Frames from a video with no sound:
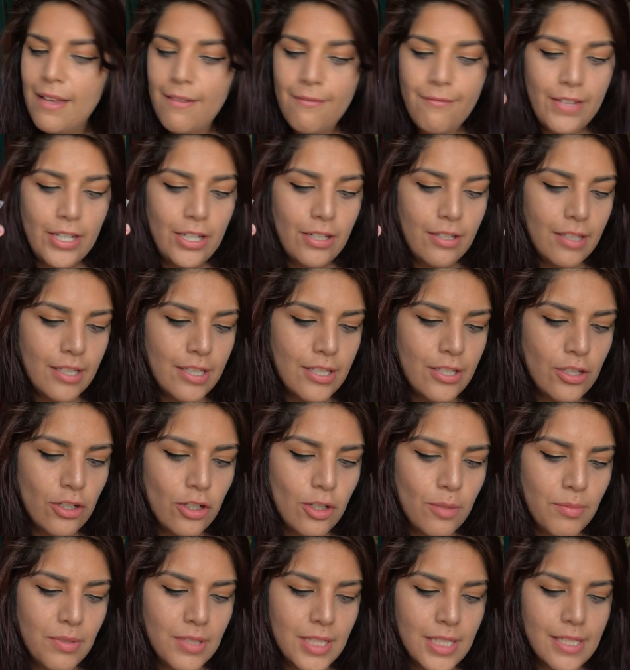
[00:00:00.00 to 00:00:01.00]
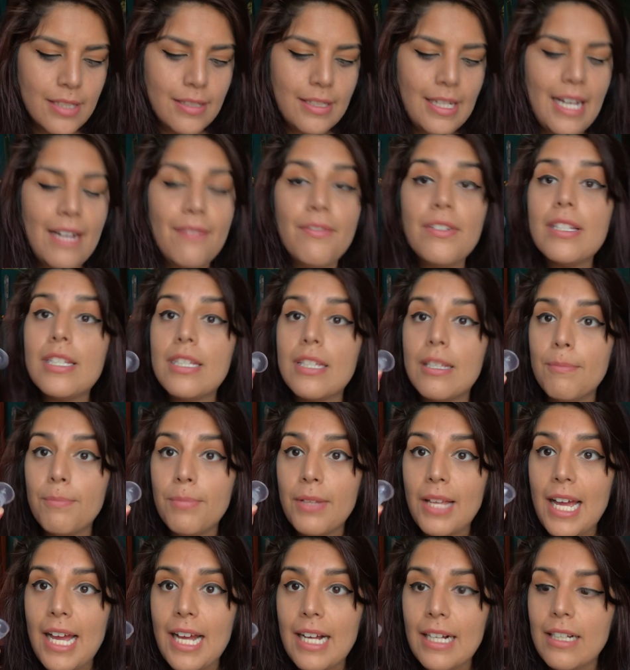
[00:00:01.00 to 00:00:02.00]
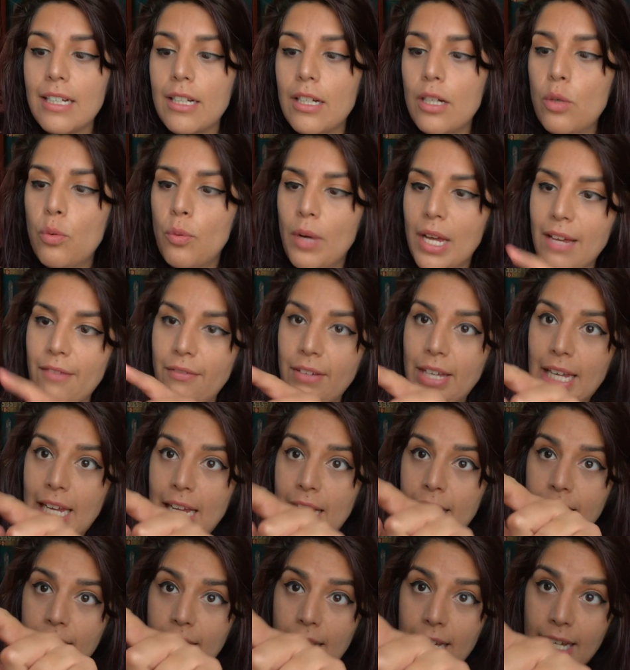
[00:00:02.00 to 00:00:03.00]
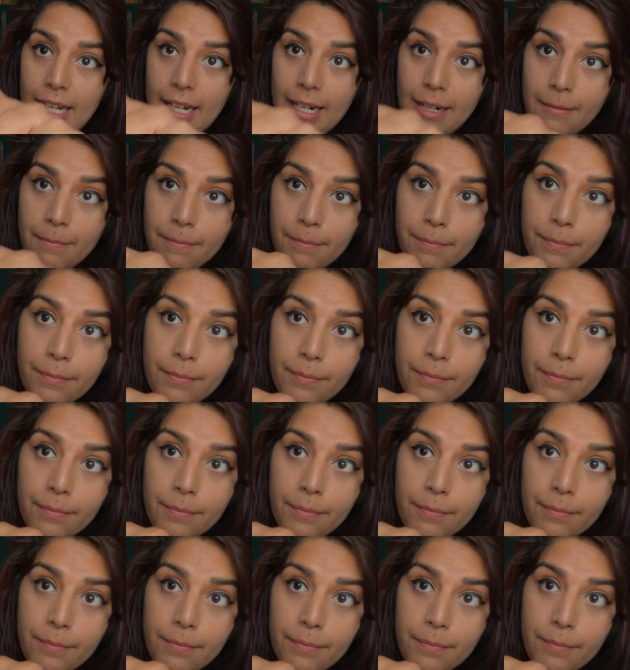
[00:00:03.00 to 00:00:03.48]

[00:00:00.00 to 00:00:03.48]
Fill the tube with saliva to the black wavy line.